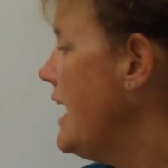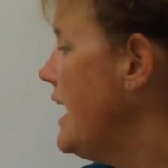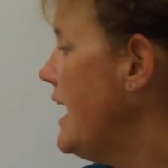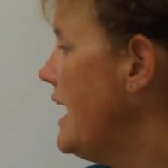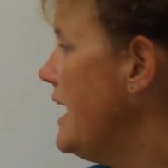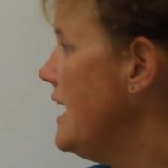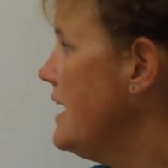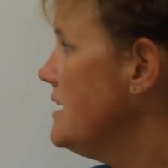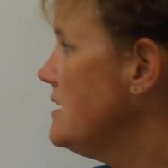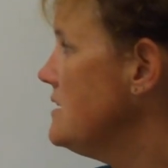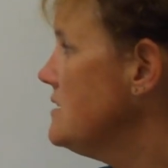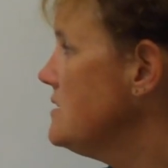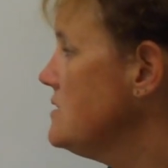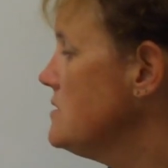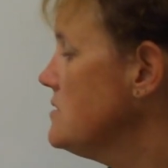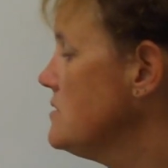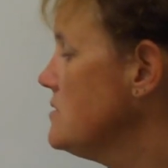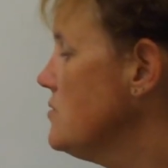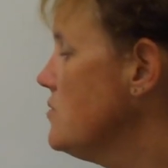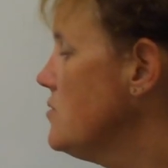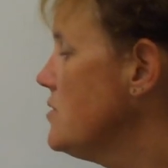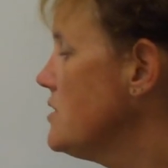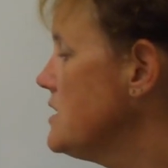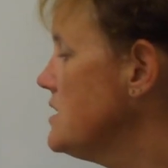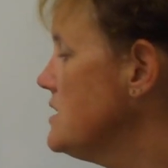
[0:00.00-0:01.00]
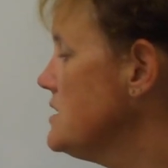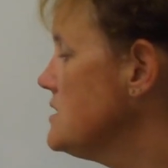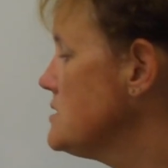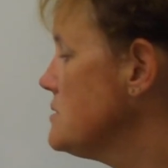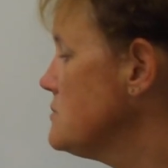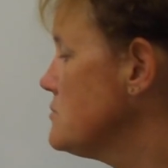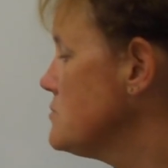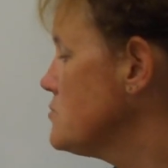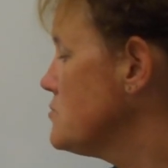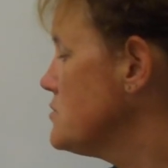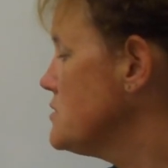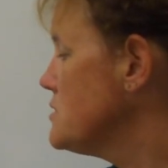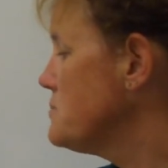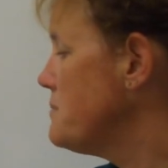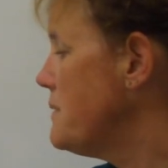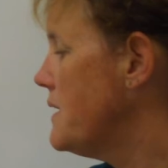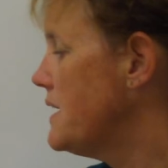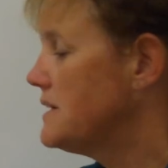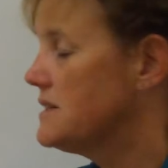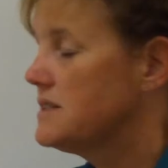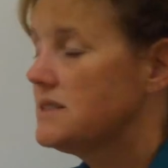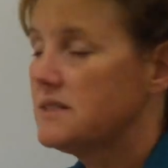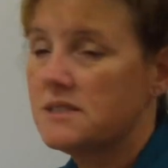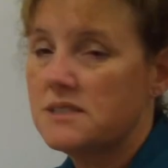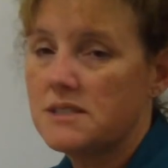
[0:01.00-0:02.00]
And organisms
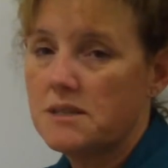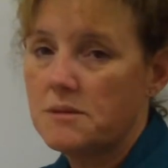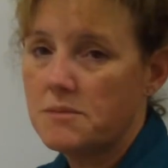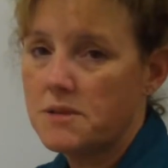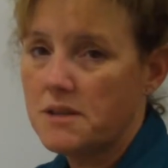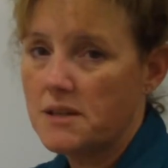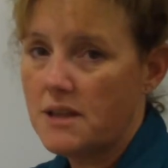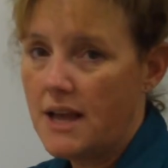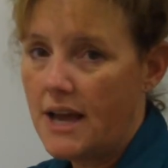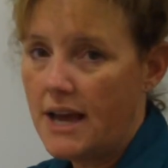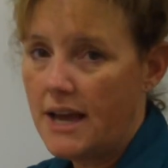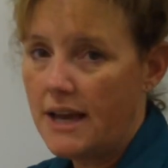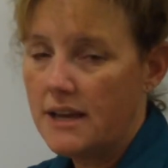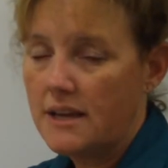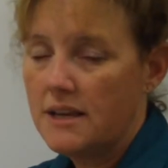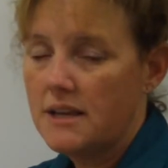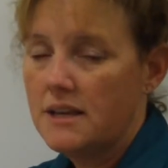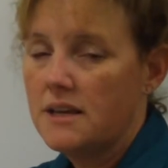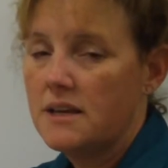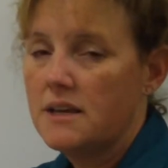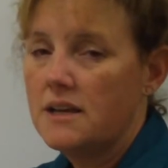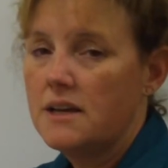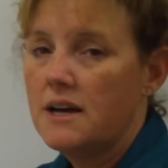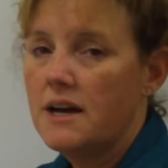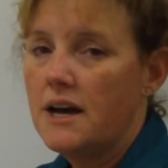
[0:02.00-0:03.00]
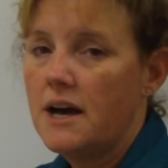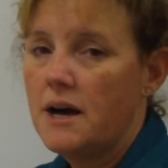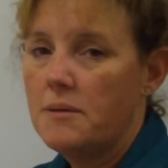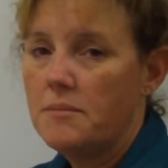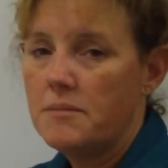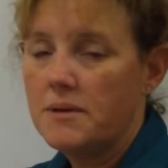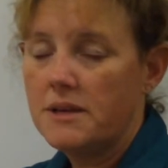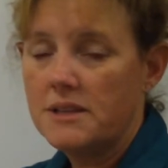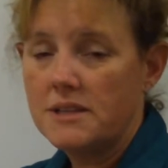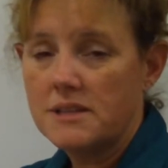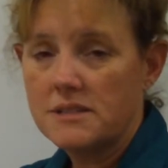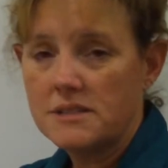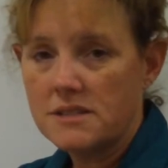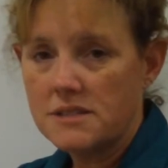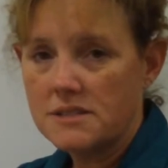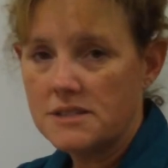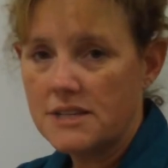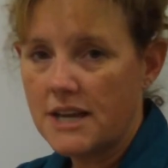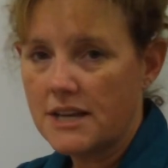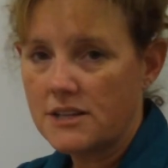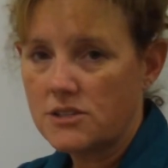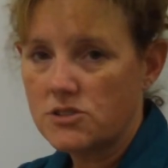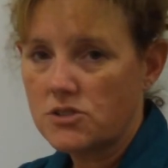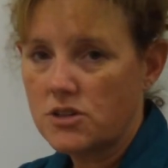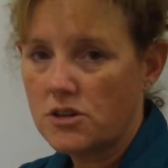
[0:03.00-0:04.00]
respond to stimuli, and this is
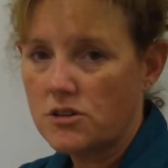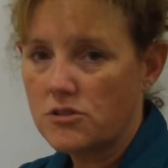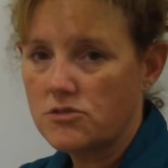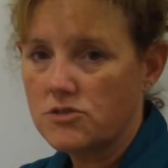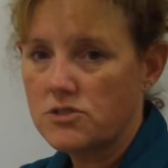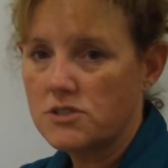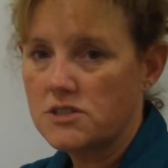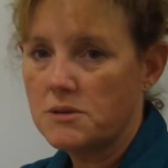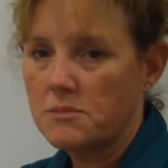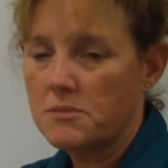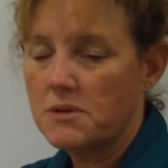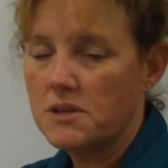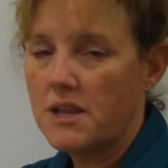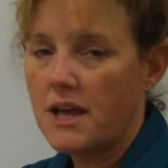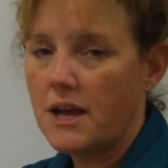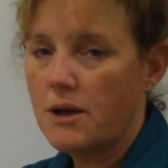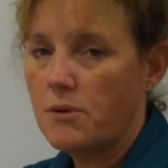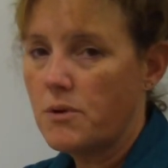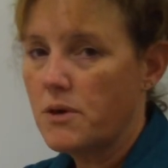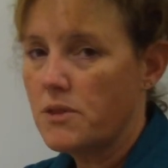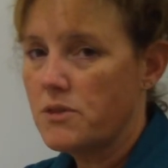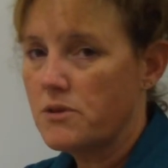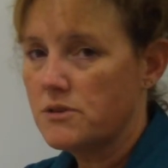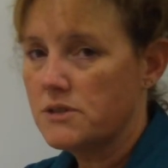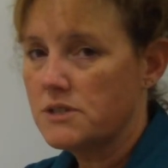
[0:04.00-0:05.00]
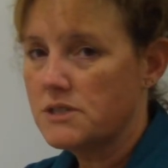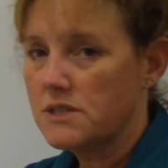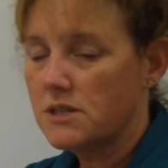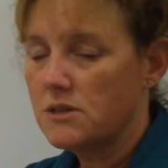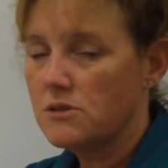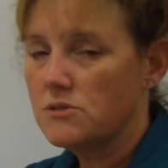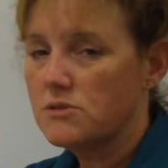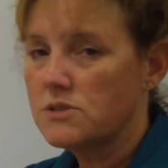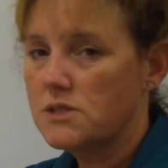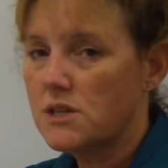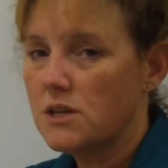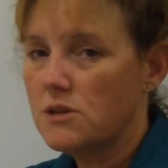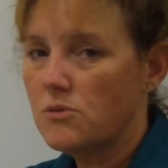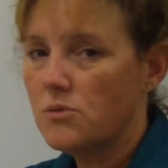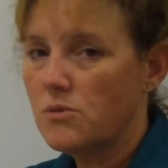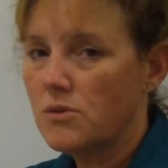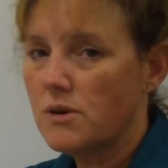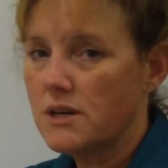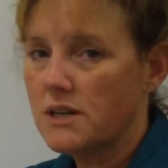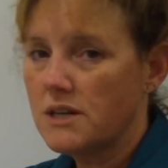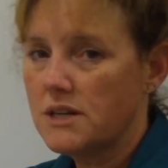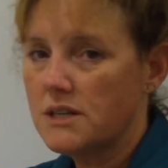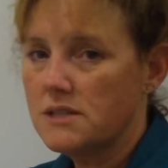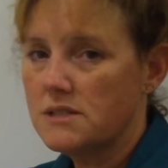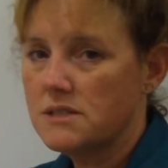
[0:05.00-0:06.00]
external stimuli, whether a single-celled
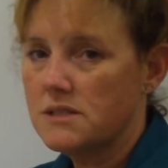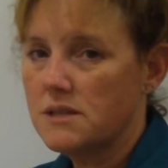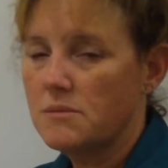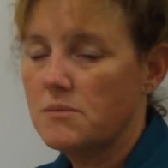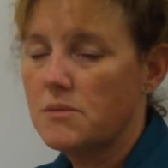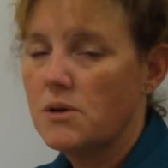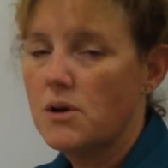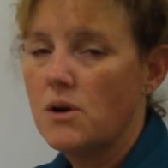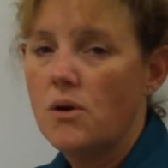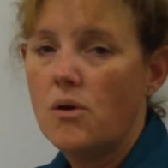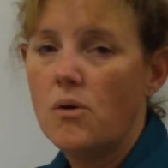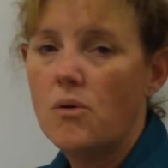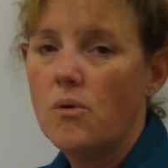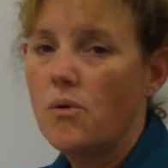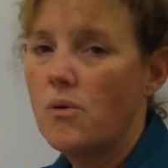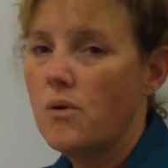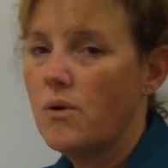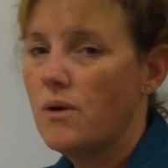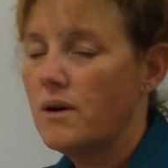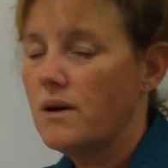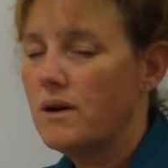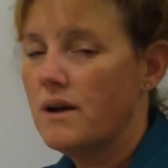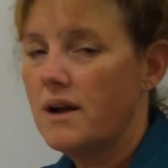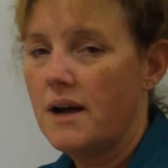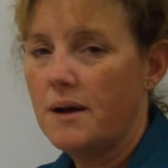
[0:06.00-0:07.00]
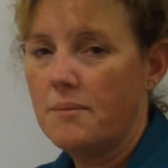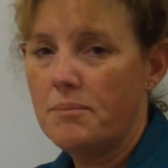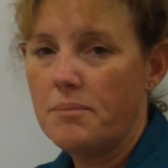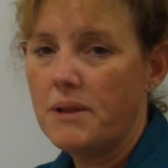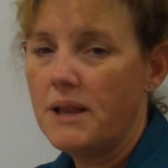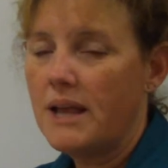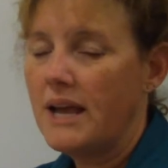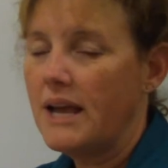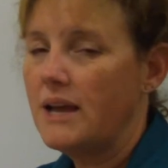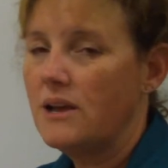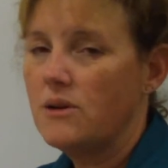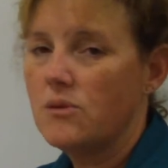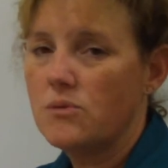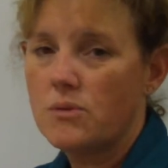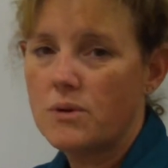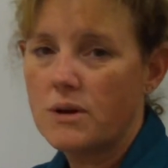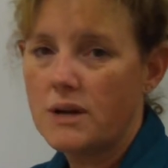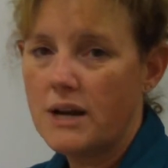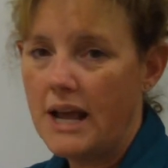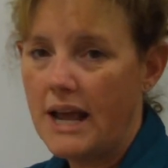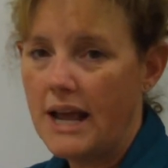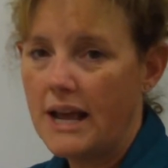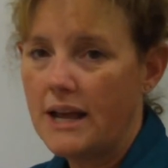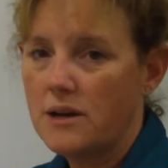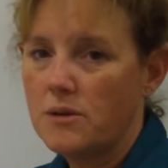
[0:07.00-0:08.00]
organism or a plant or
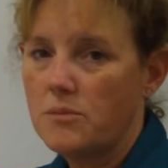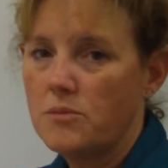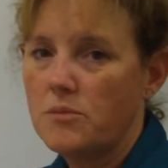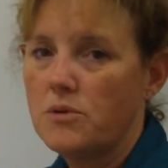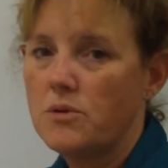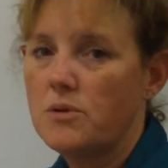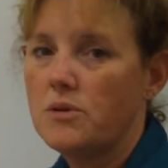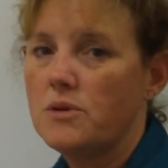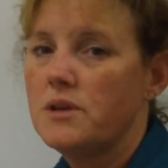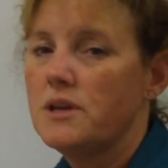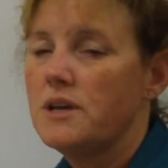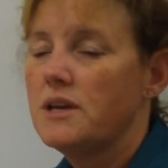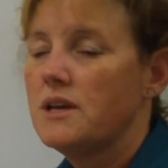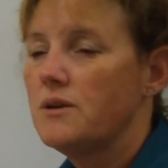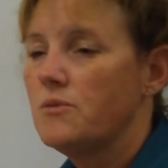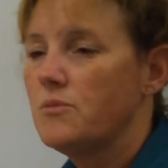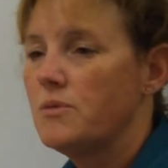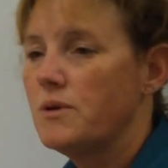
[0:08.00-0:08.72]
an animal.